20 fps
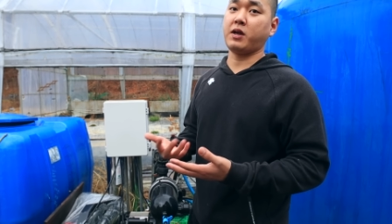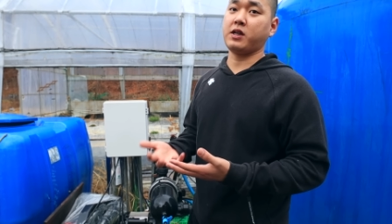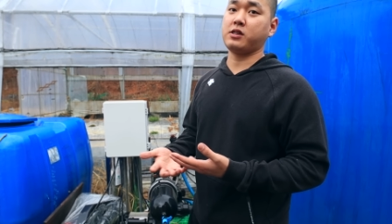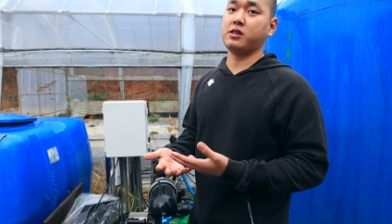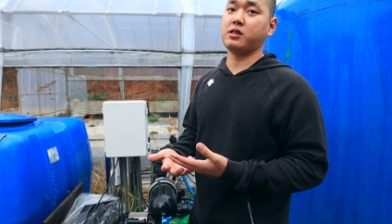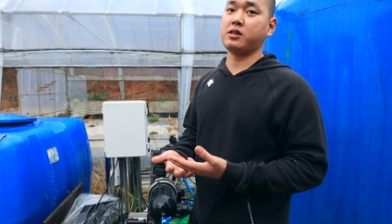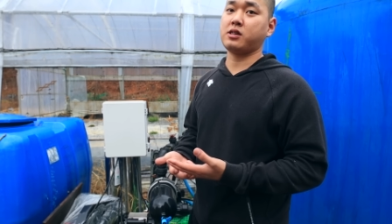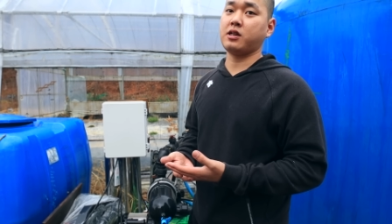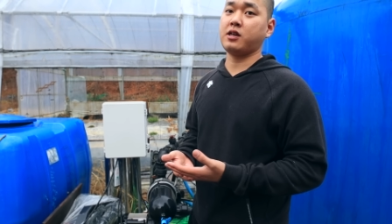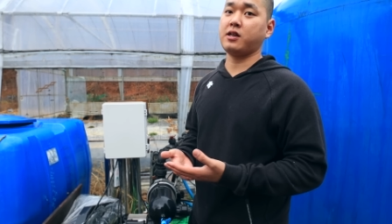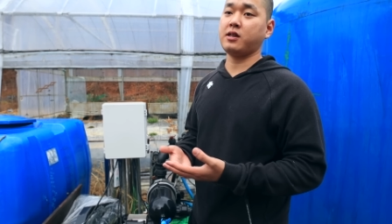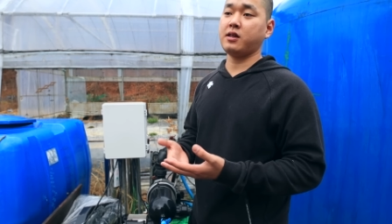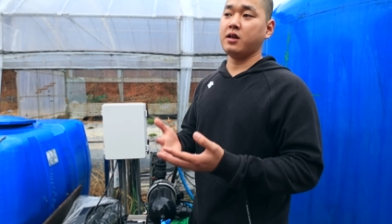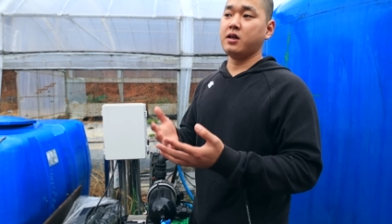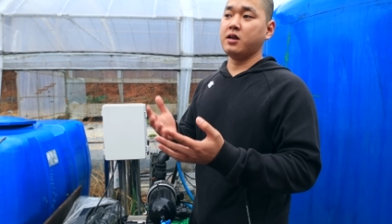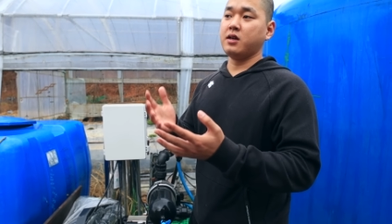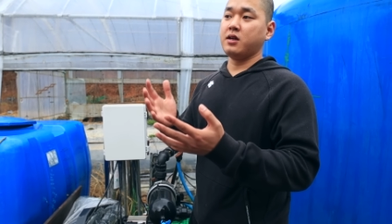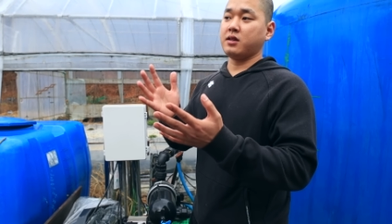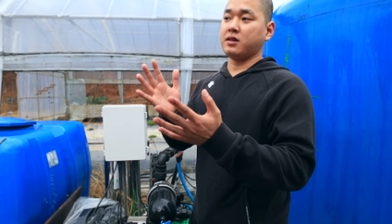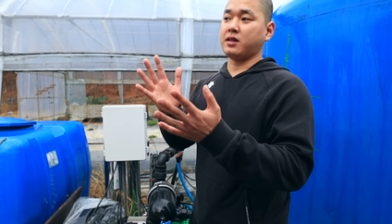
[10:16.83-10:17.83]
pesticide,
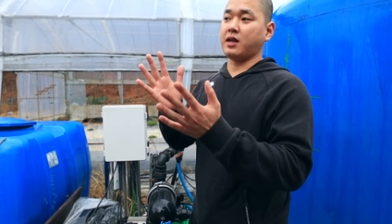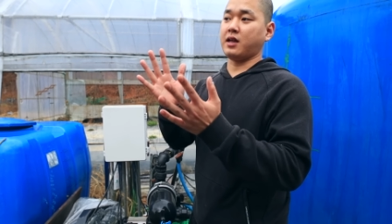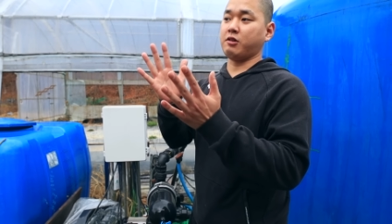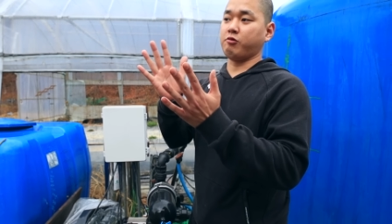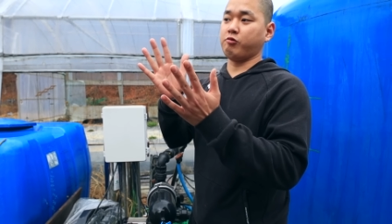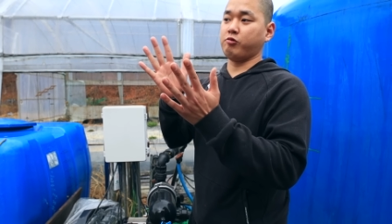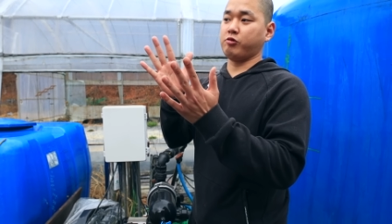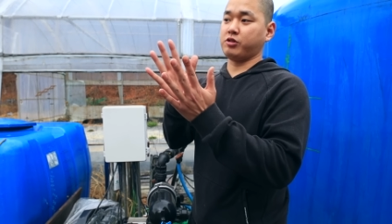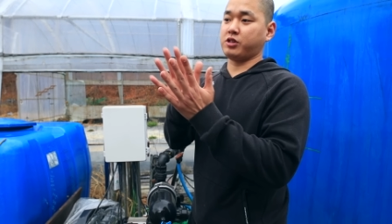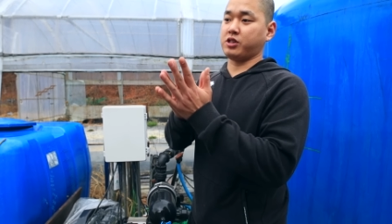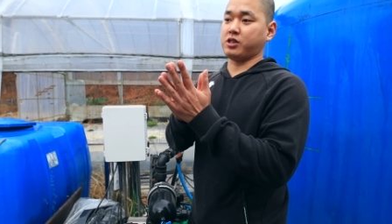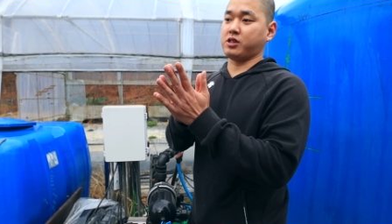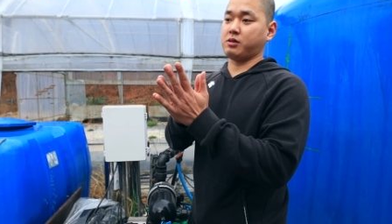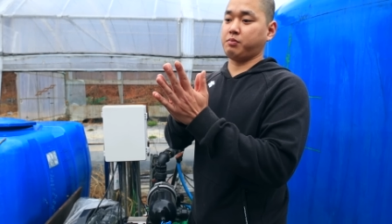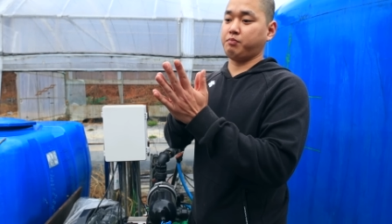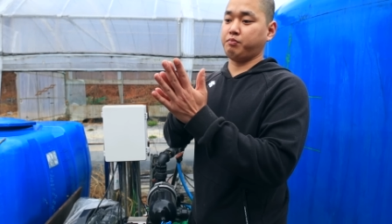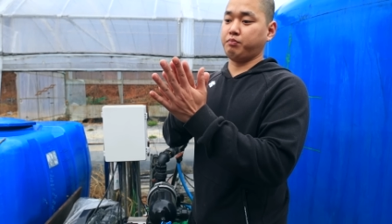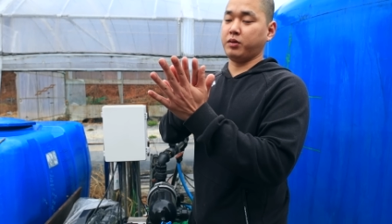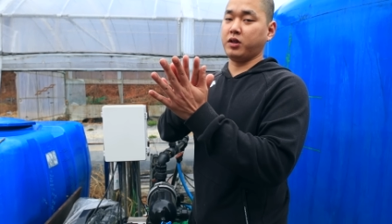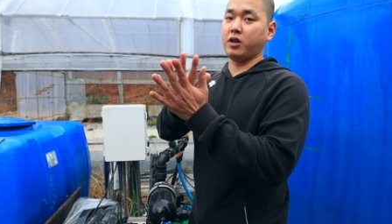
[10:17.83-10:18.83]
then it will just
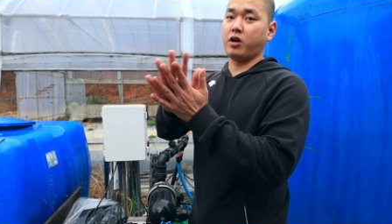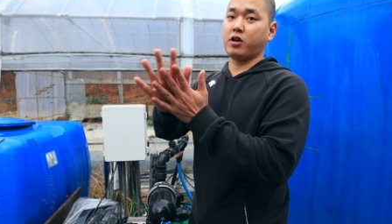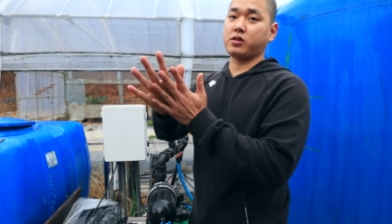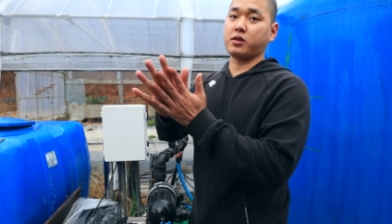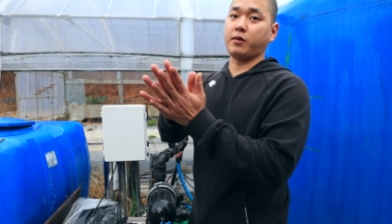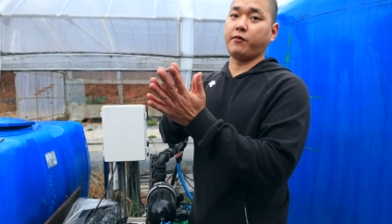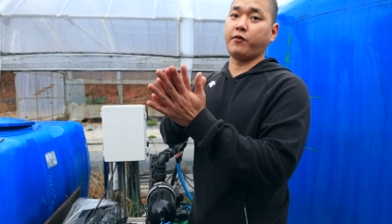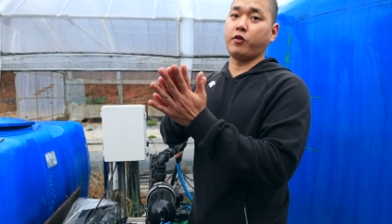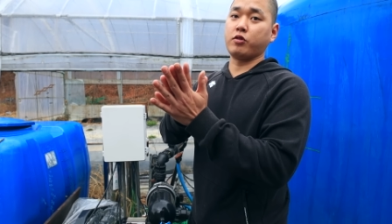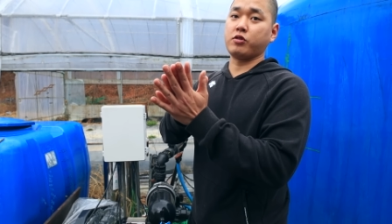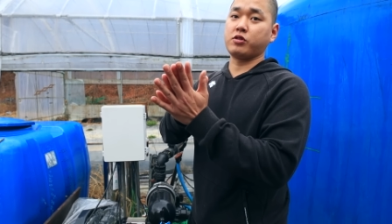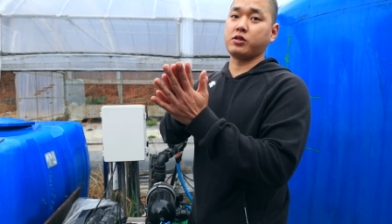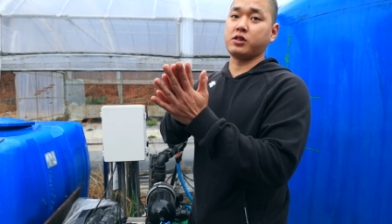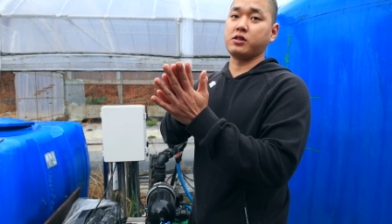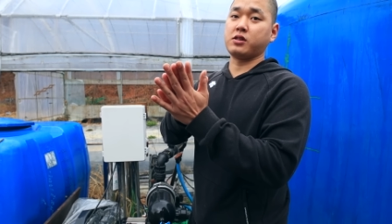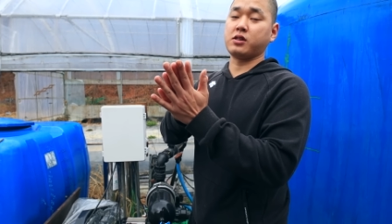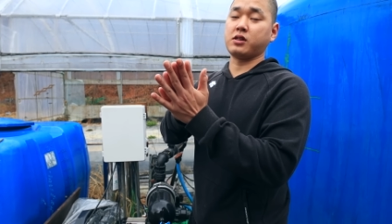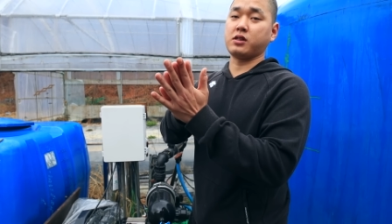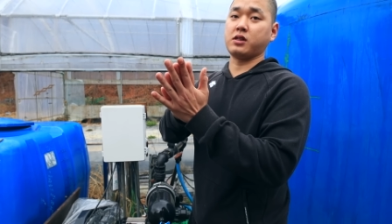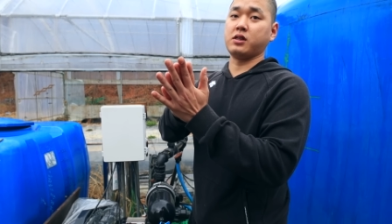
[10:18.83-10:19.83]
block the
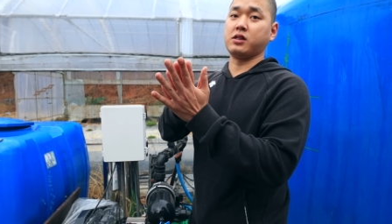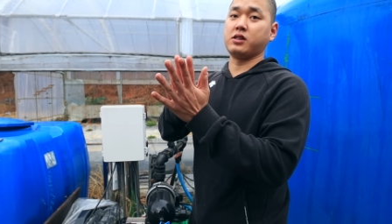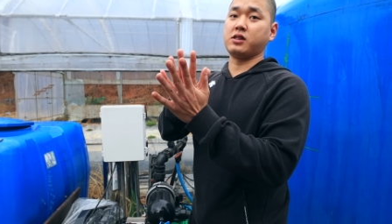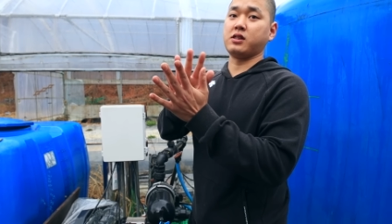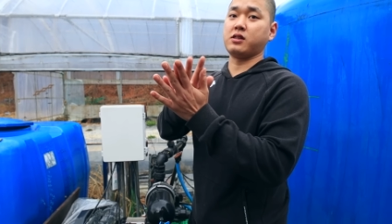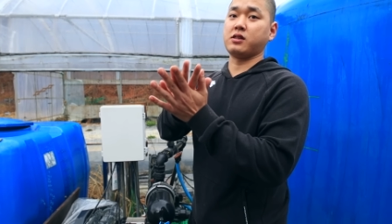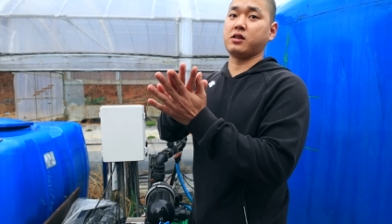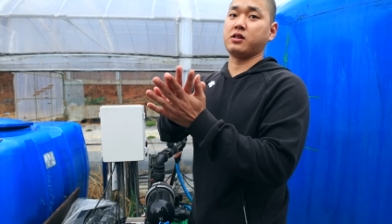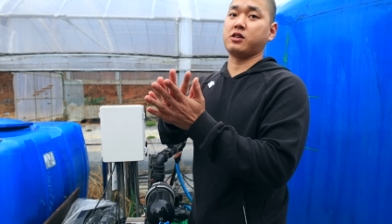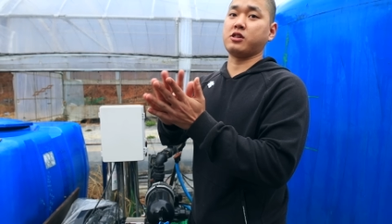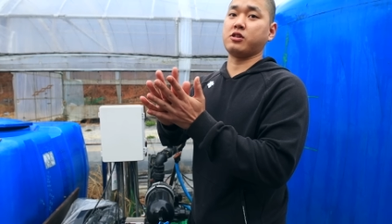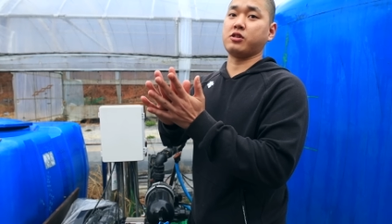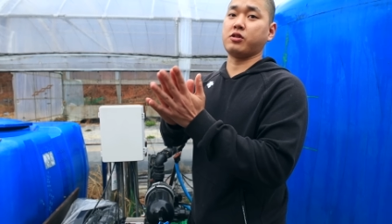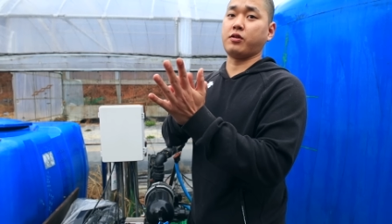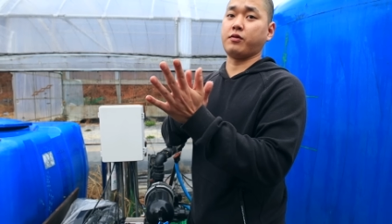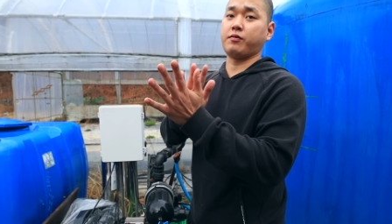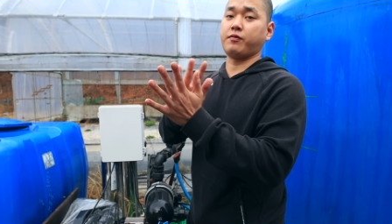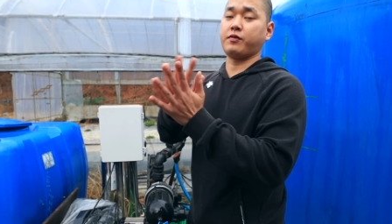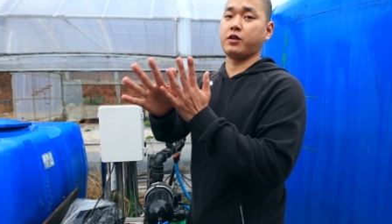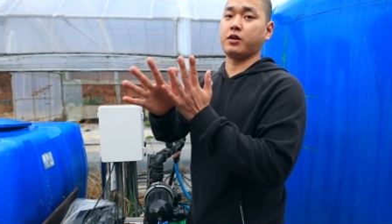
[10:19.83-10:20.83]
photosynthesis mm.
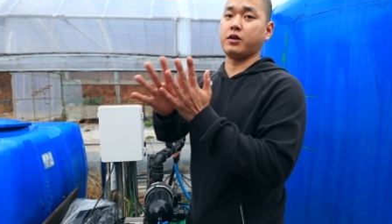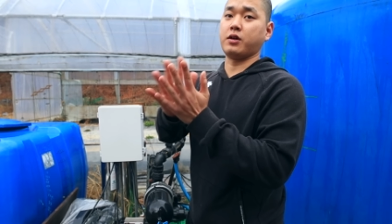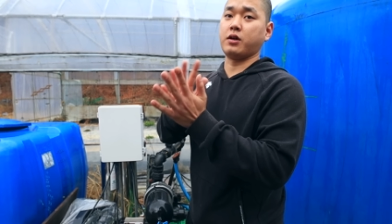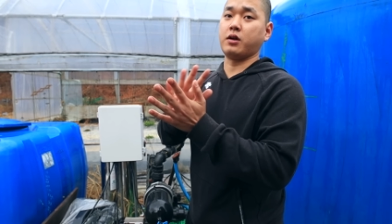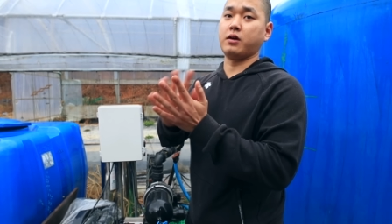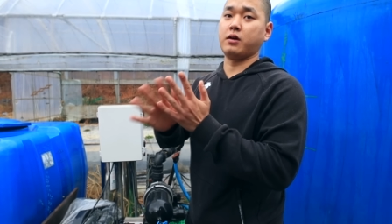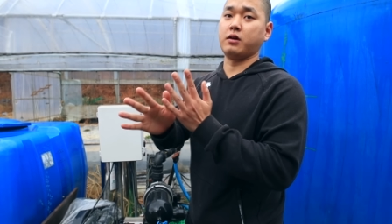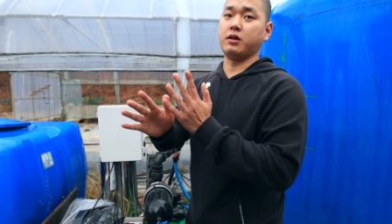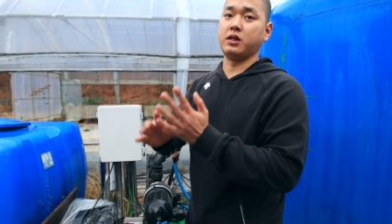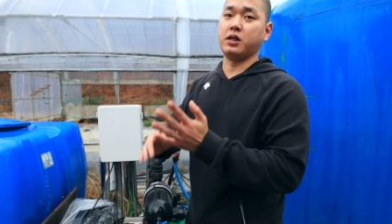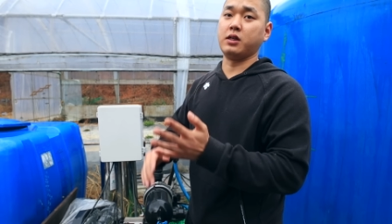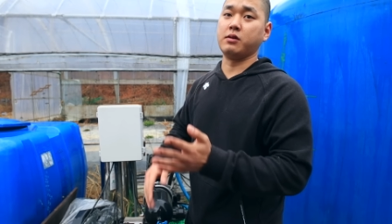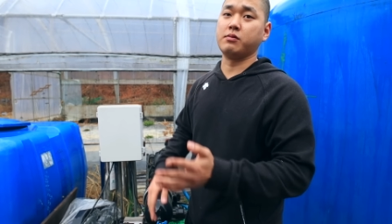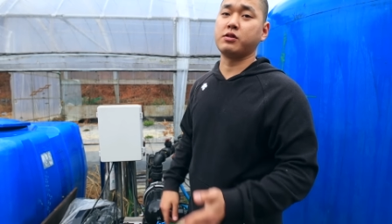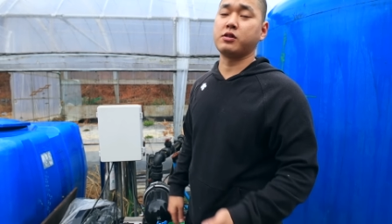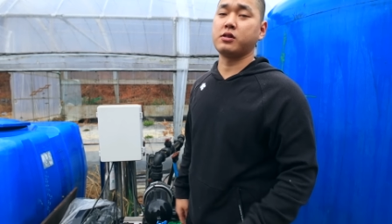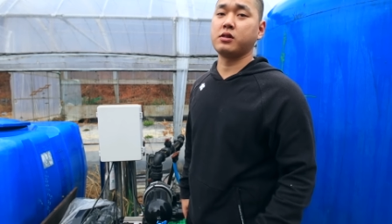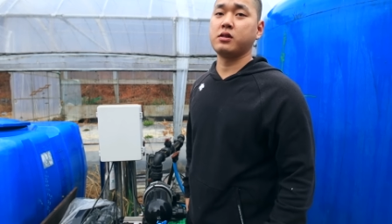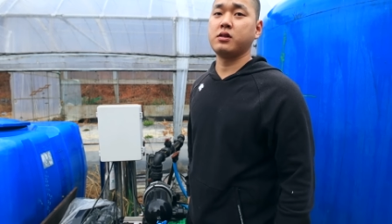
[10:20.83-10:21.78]
of the leaves.